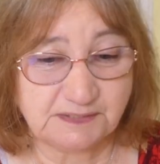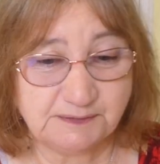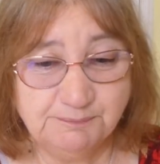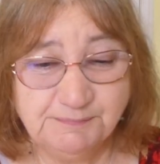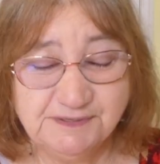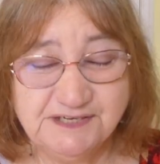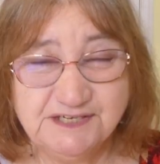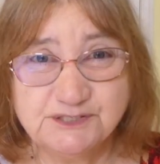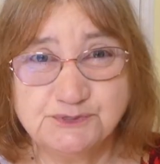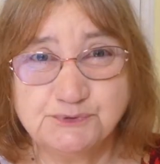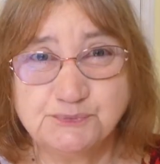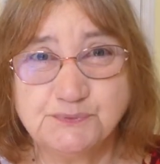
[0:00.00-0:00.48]

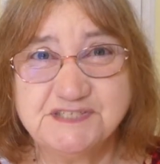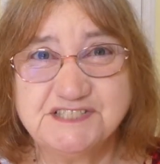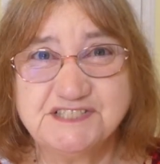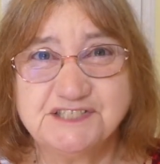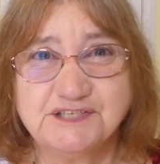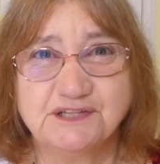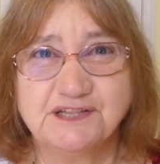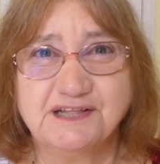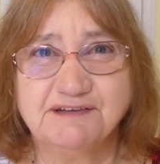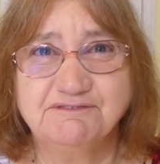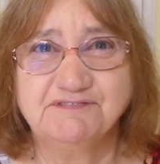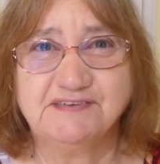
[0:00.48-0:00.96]
because we
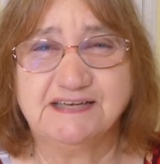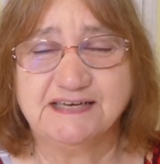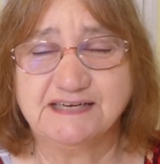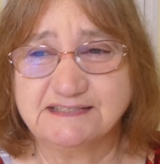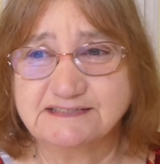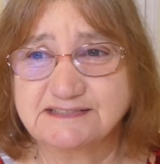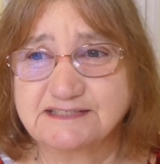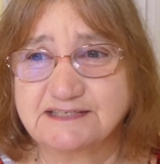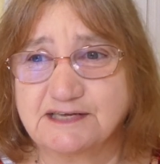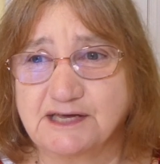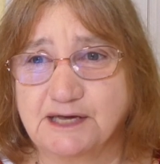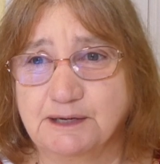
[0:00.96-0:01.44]
still have
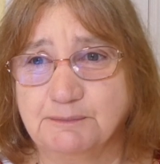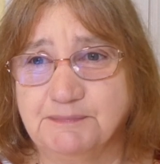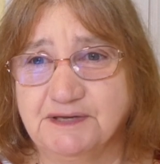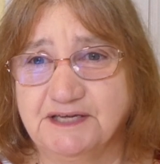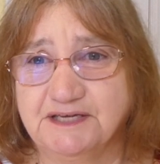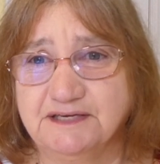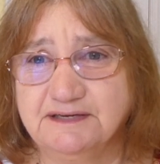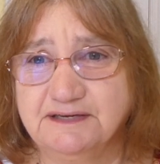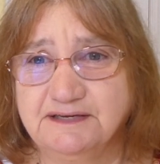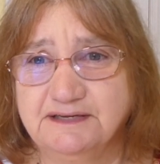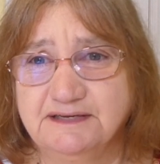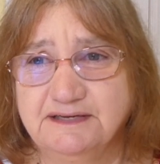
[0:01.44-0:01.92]
guests
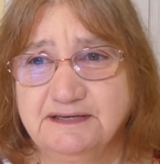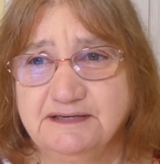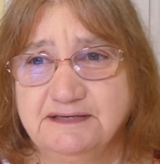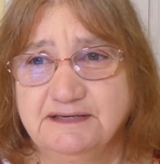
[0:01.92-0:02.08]
coming,